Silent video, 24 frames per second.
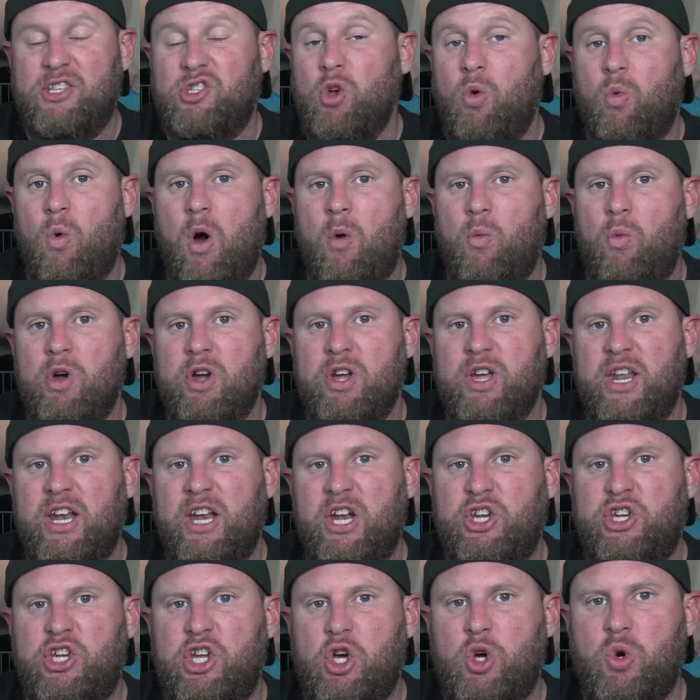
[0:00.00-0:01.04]
So, what we're
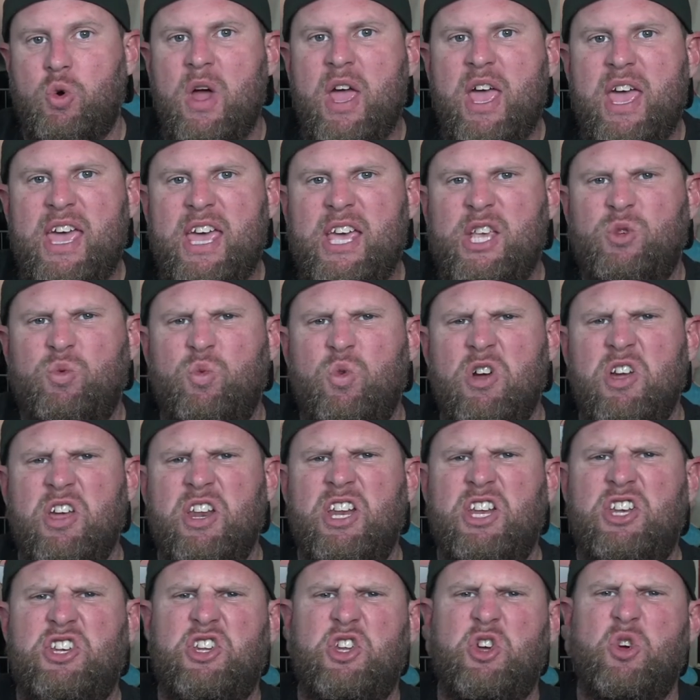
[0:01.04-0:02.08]
gonna do is we're
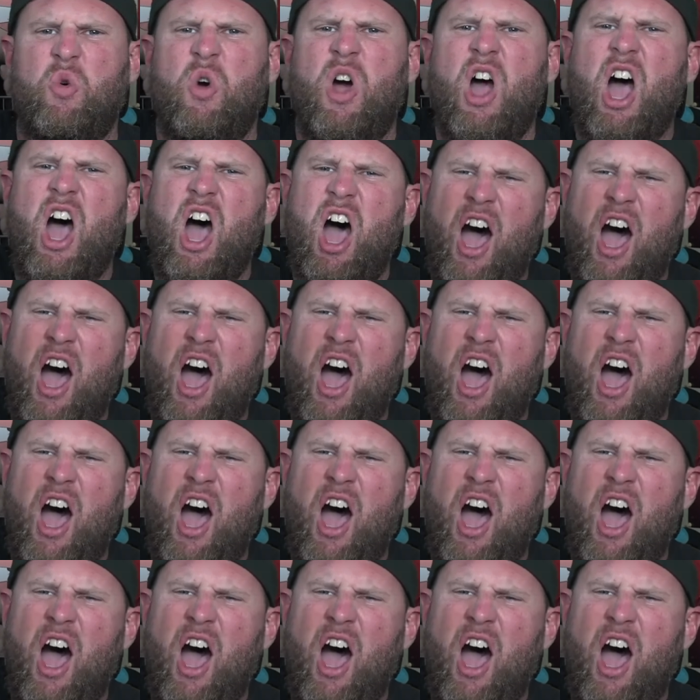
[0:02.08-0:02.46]
gonna do